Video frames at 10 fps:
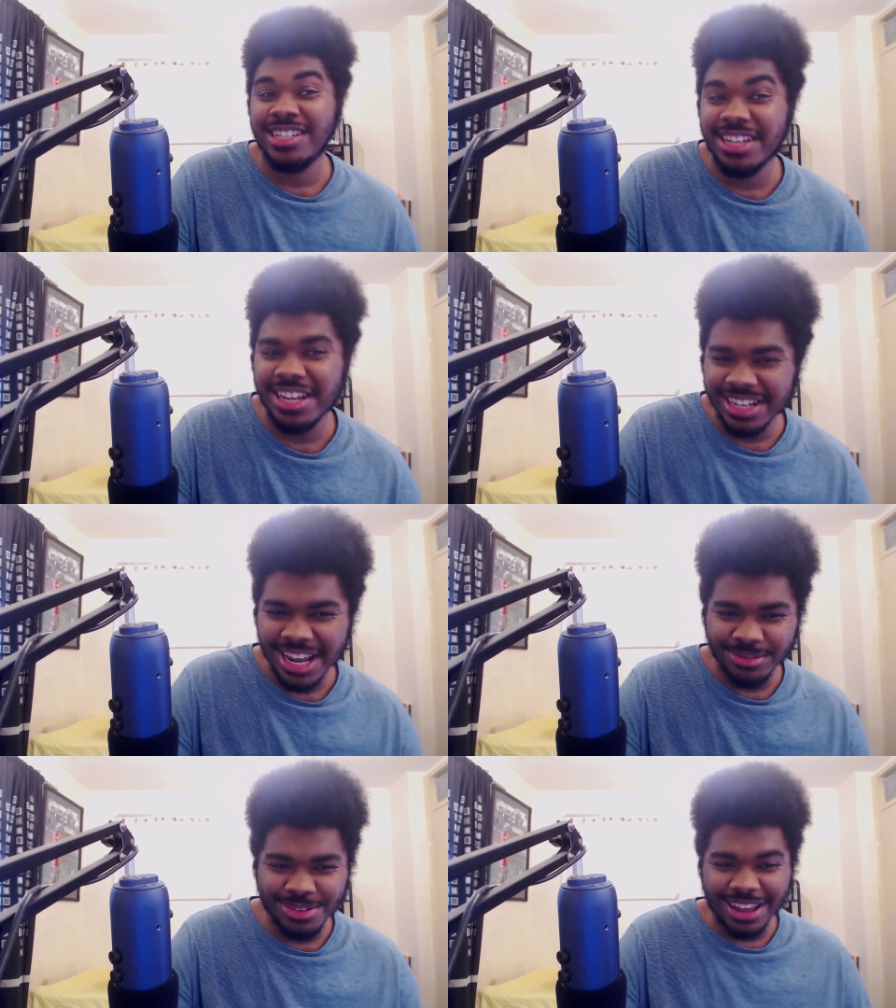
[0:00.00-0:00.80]

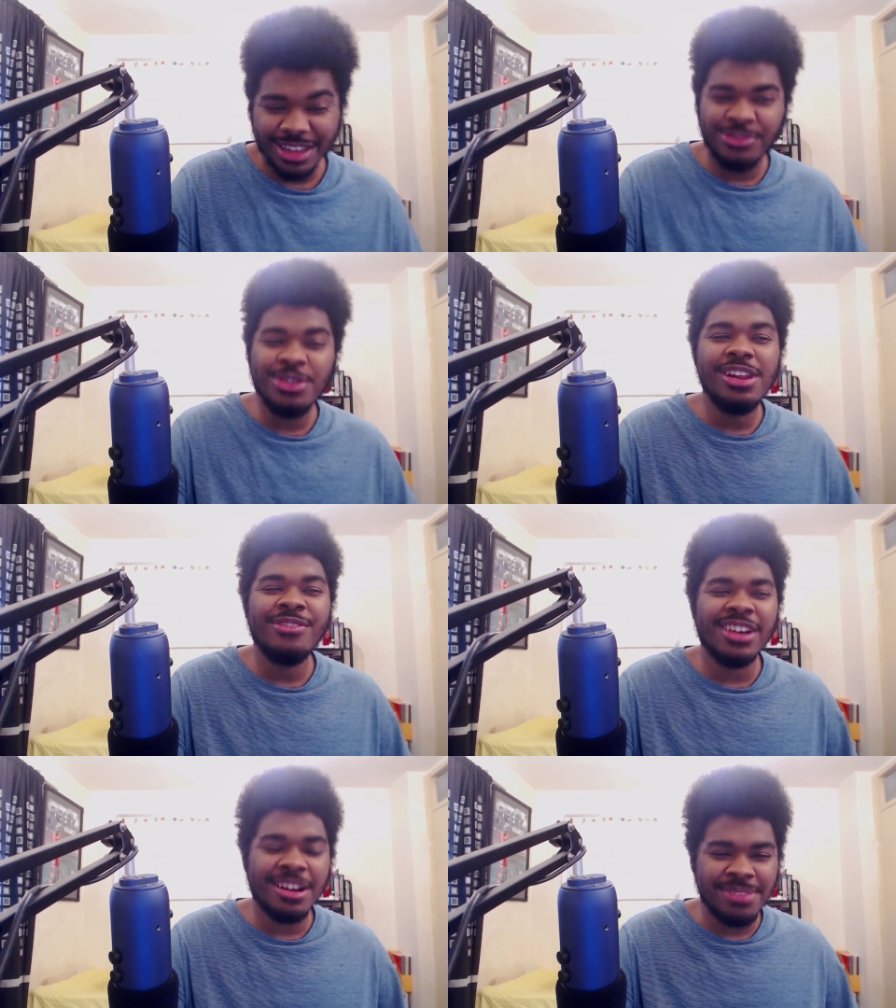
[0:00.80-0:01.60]
nicknames where like if you live
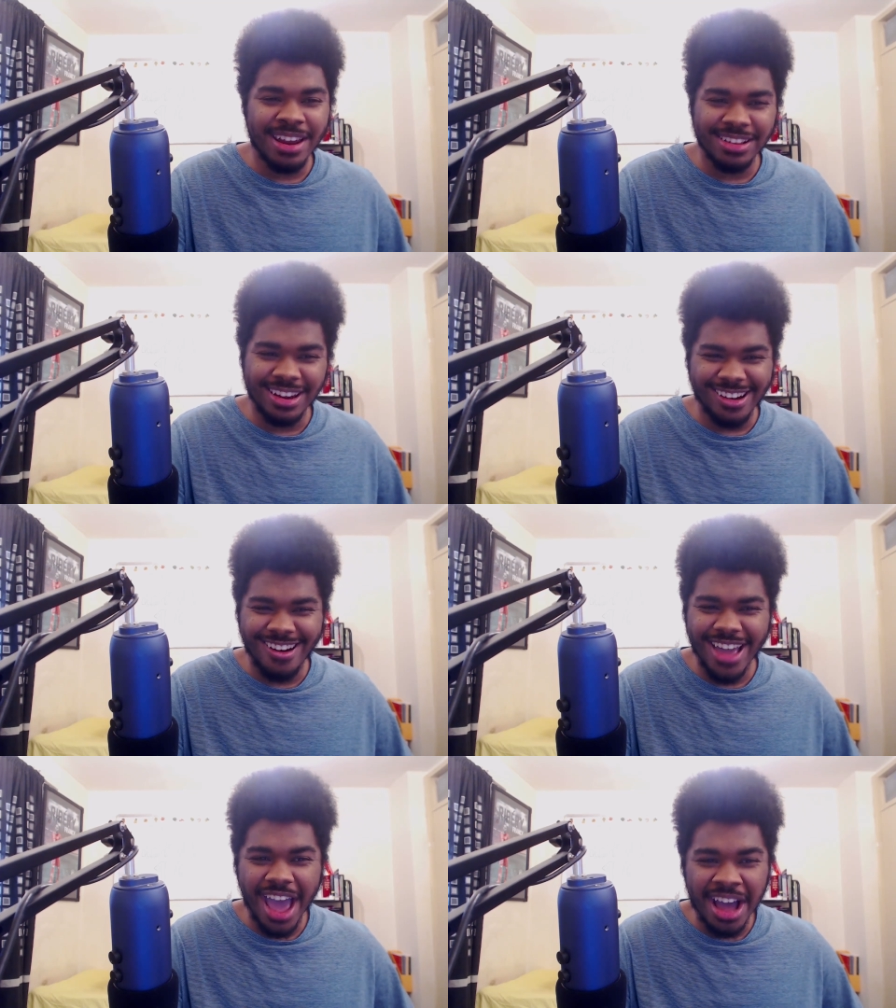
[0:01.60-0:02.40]
on that planet you're like oh
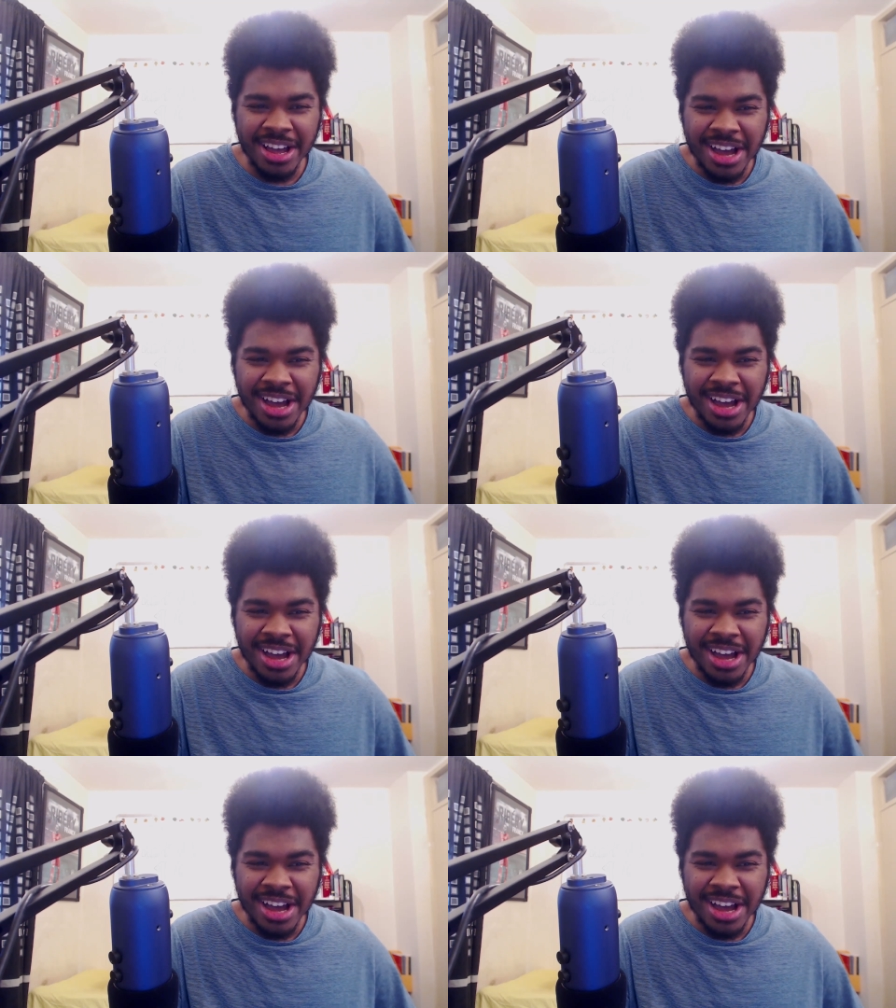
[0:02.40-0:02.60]
yeah